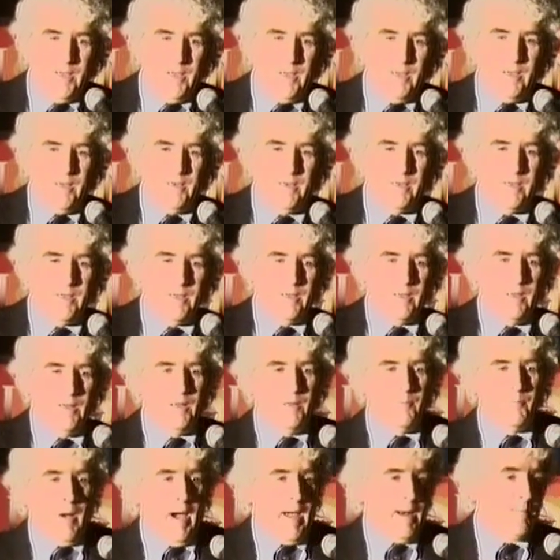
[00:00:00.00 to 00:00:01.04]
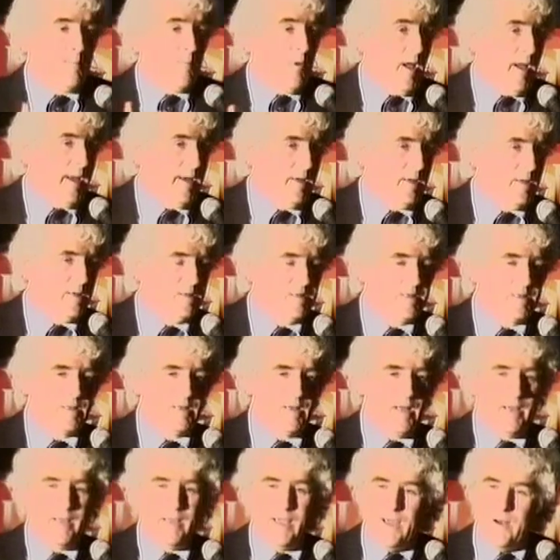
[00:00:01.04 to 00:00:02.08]
And bottom line is
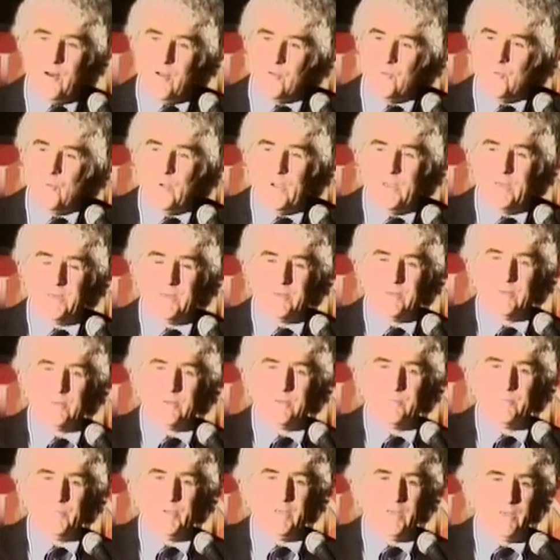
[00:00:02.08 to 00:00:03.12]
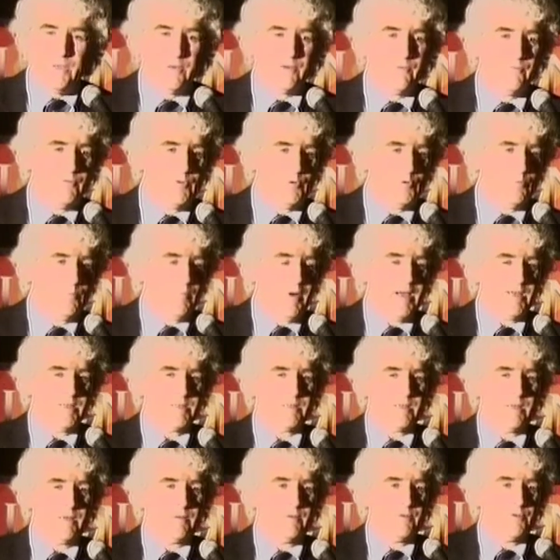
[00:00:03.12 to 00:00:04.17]
that I got all the way to being interviewed by
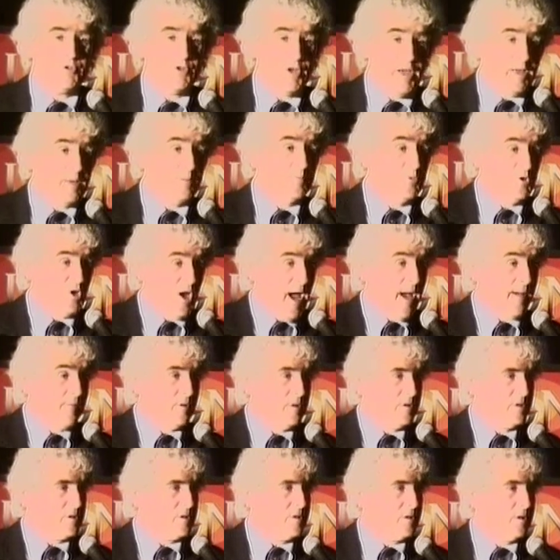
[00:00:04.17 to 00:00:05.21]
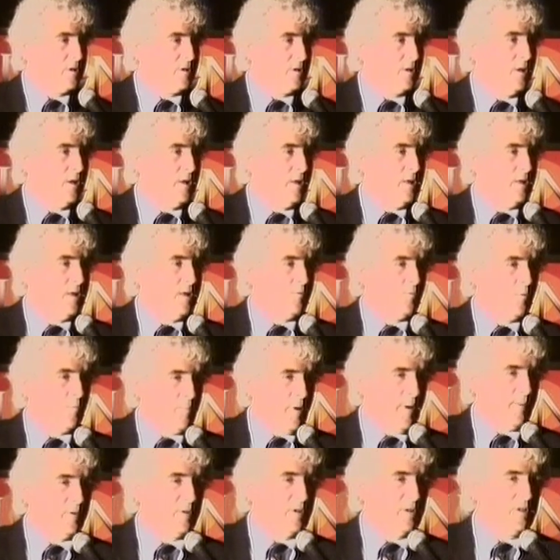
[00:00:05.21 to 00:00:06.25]
Senator Jacob Javits, the
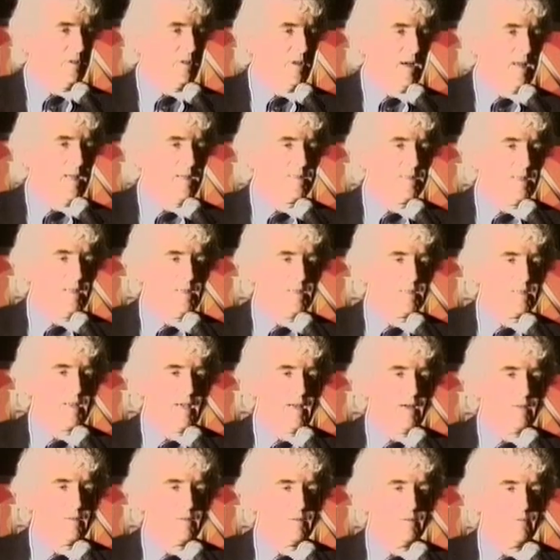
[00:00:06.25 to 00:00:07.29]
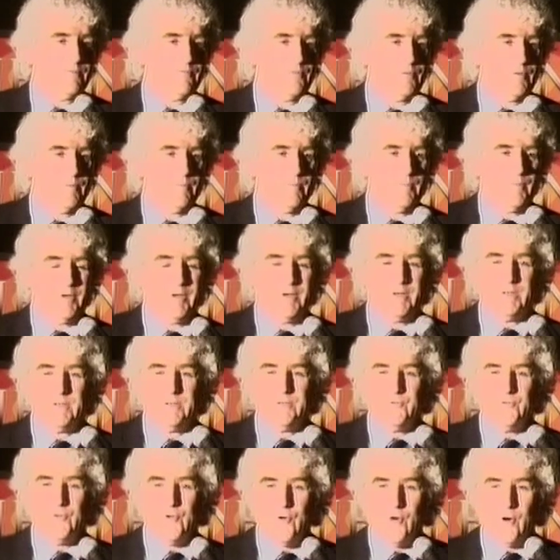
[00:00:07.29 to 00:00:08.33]
Republican United States Senator from
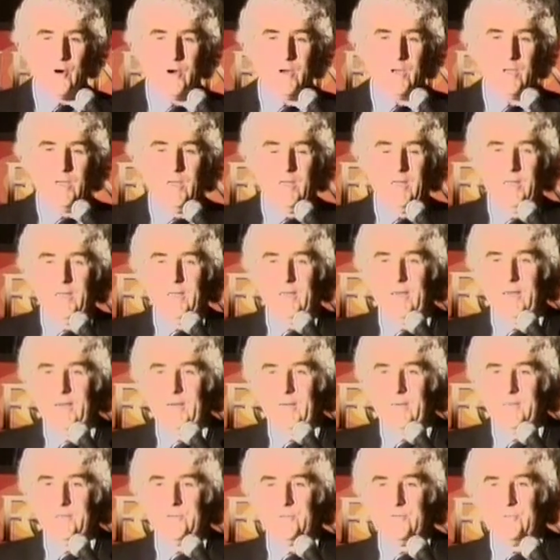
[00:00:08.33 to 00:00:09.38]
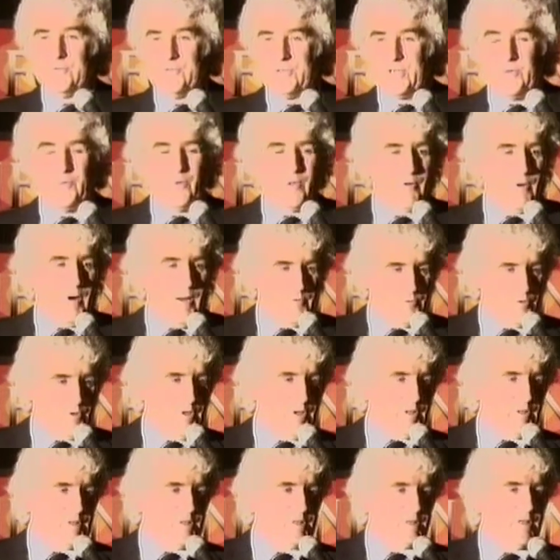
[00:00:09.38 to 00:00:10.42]
New York, to see whether I was going
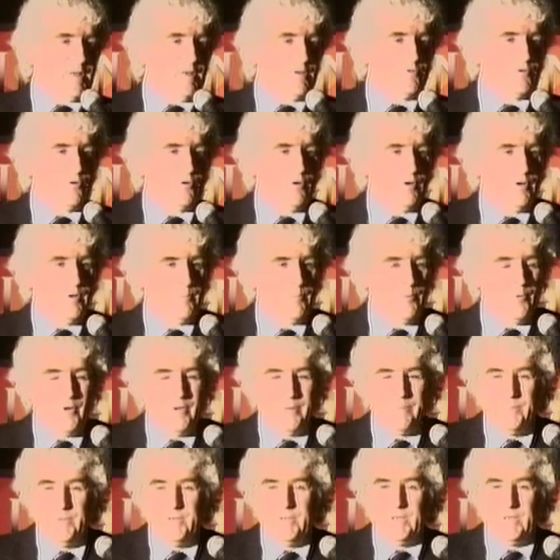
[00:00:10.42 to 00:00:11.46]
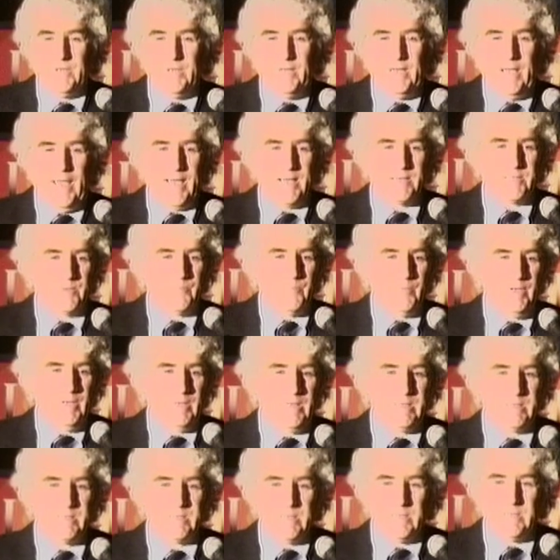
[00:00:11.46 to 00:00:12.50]
to get the senatorial appointment. And he asked me,
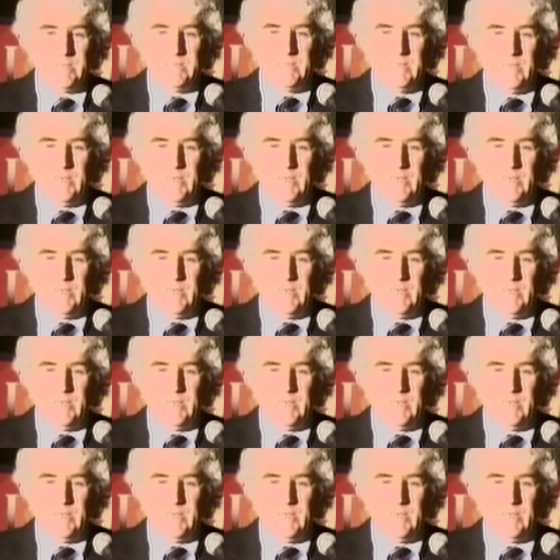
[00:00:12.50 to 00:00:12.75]
he said,